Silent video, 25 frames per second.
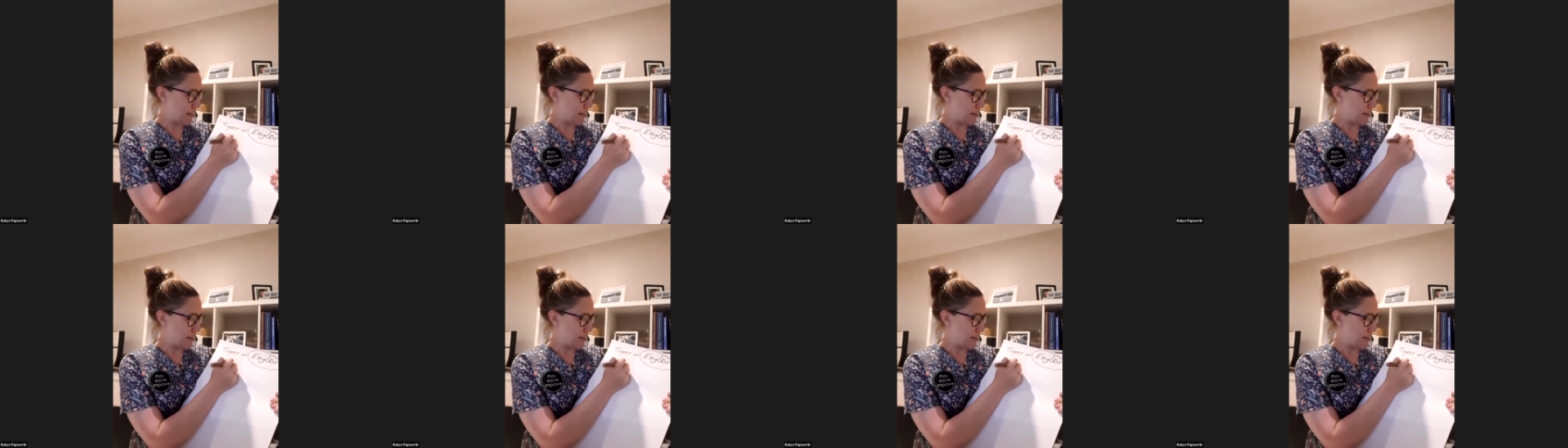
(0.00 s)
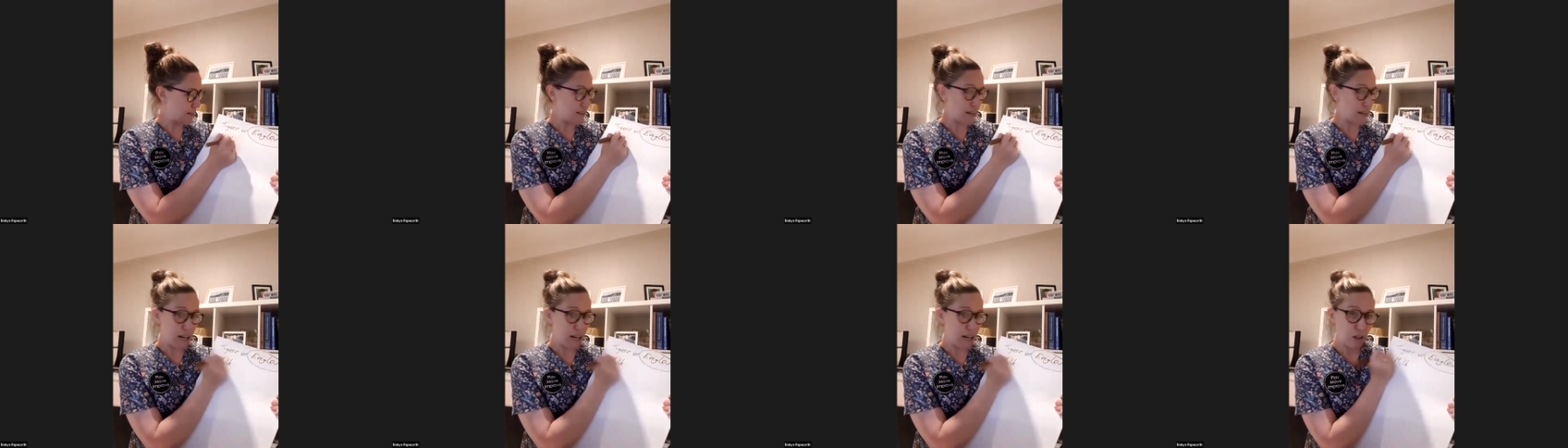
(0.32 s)
and this
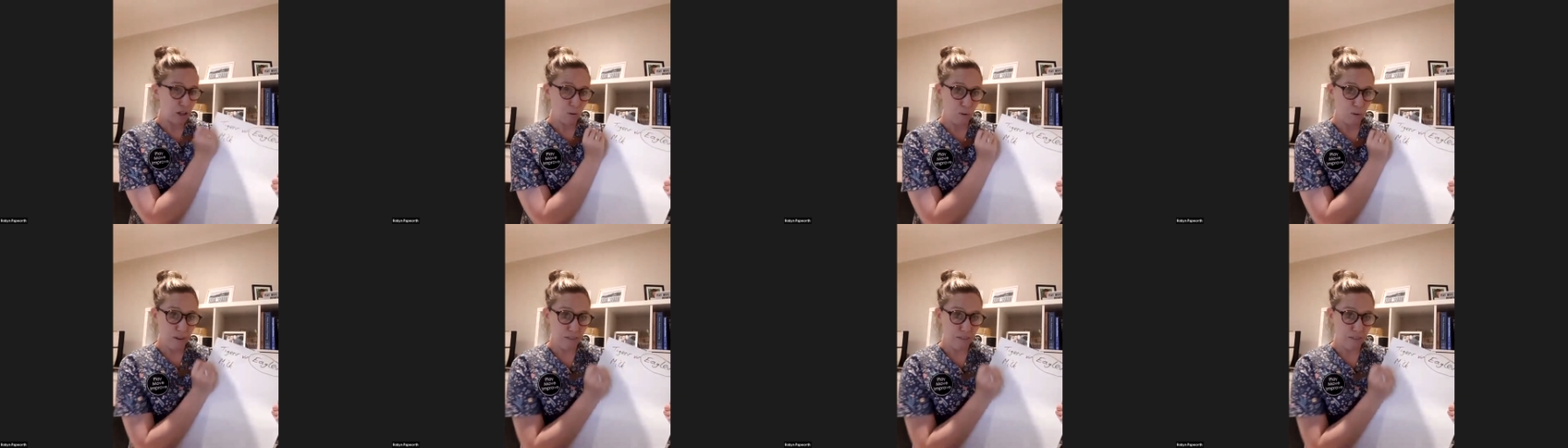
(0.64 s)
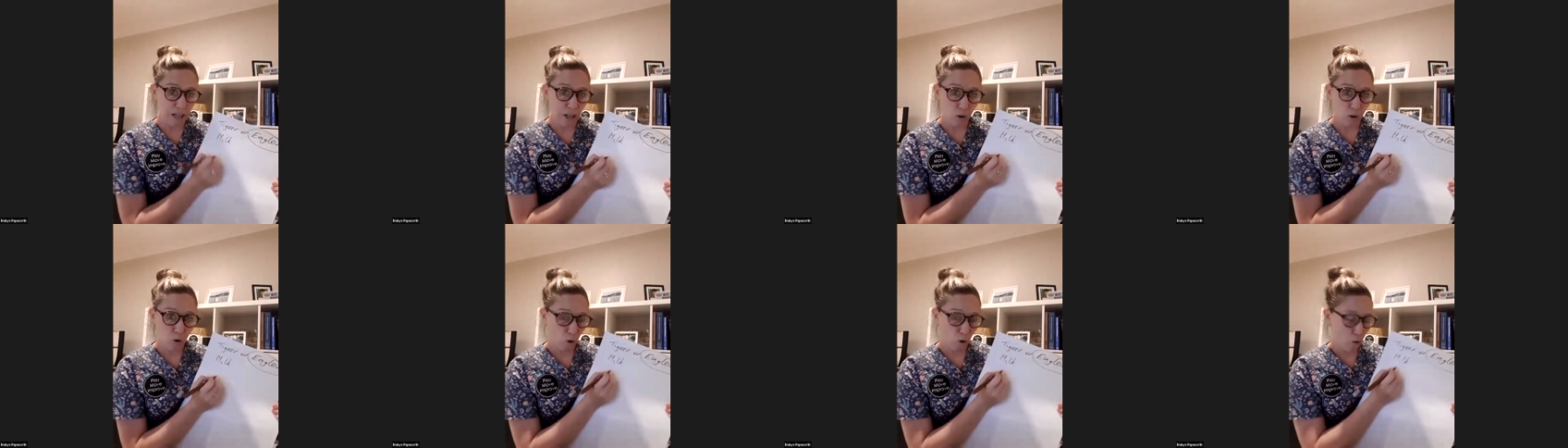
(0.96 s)
is the other one that
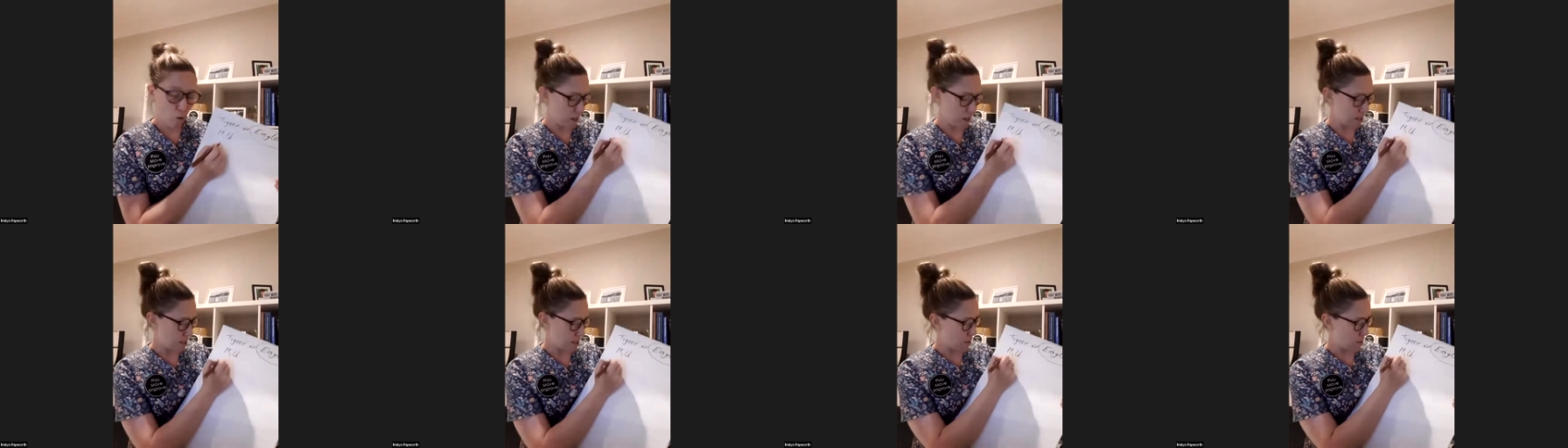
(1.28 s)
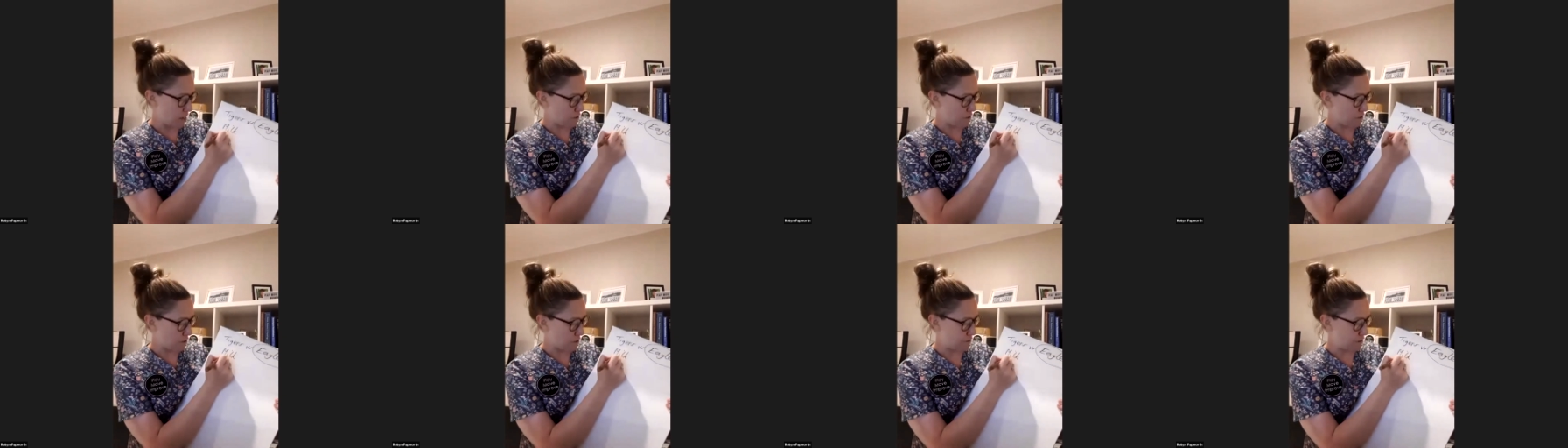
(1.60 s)
I always
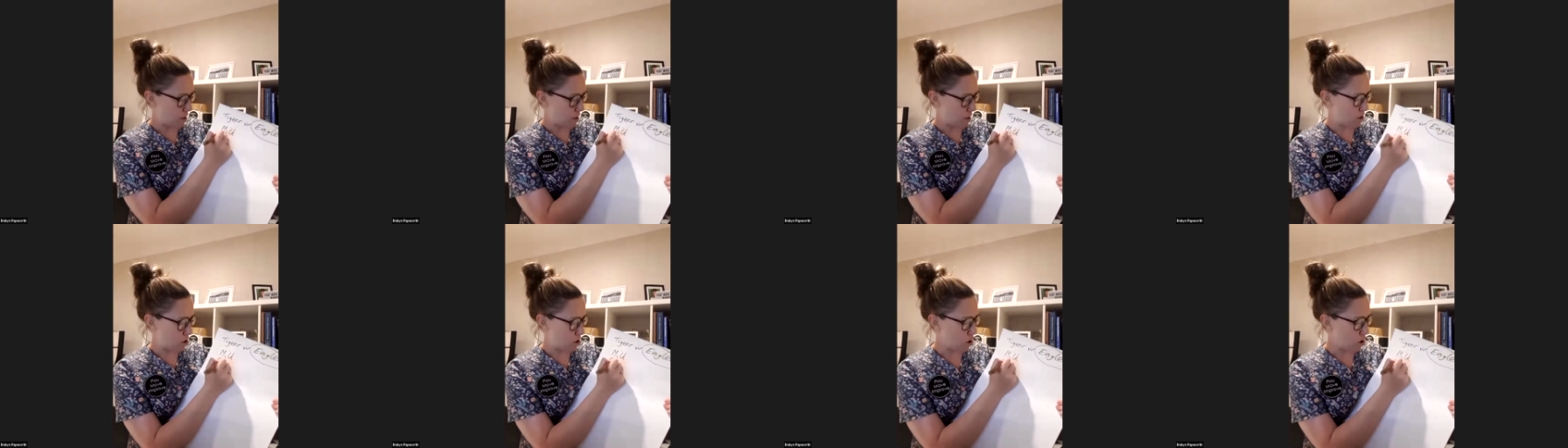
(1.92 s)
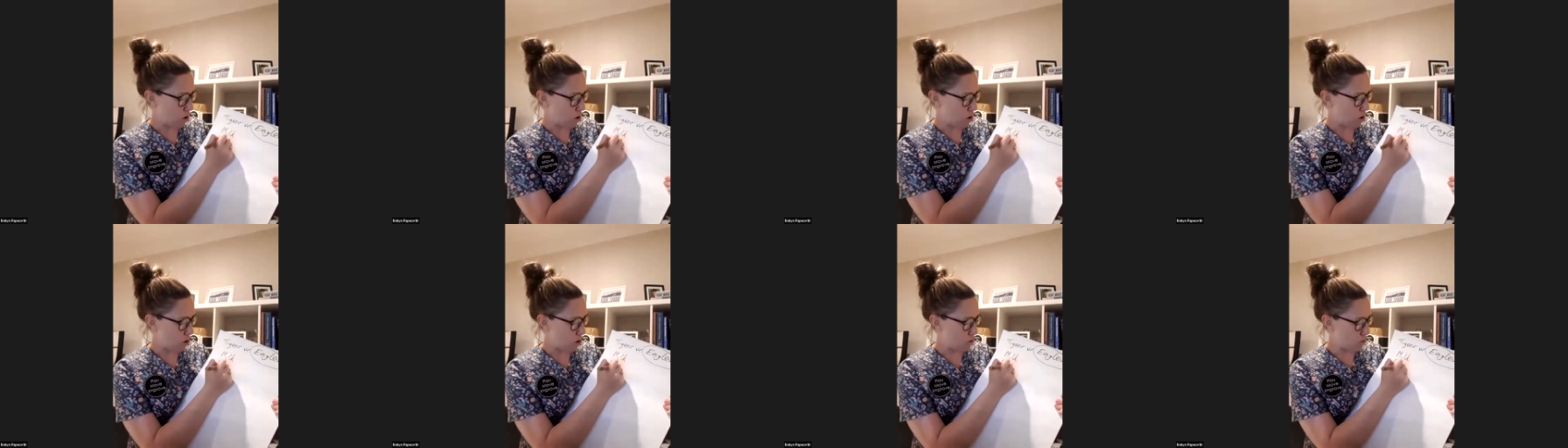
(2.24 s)
make Phoebe
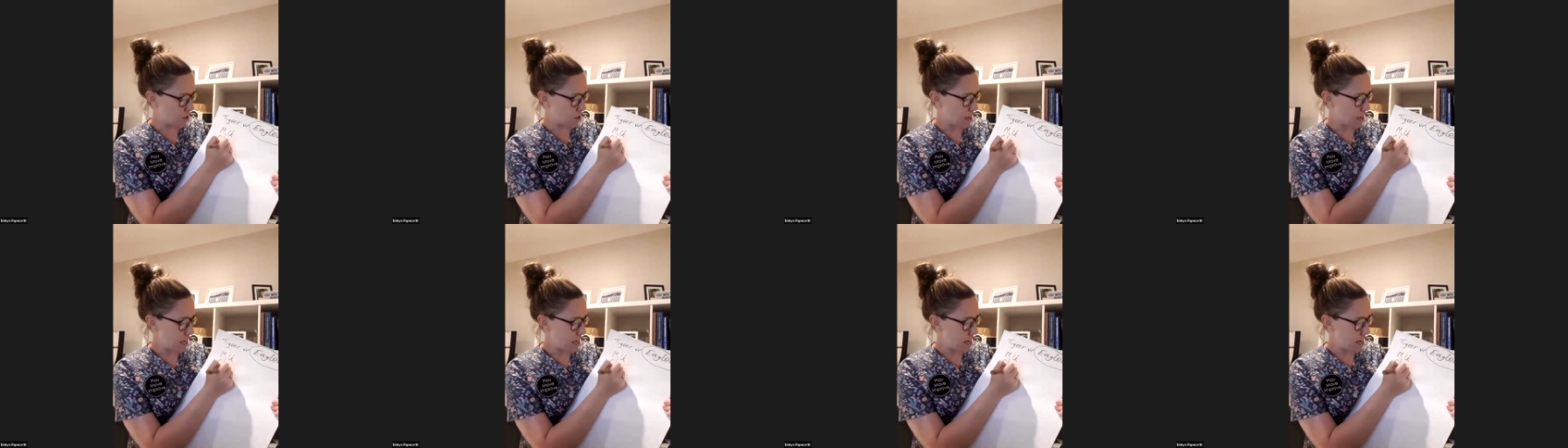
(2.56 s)
hold,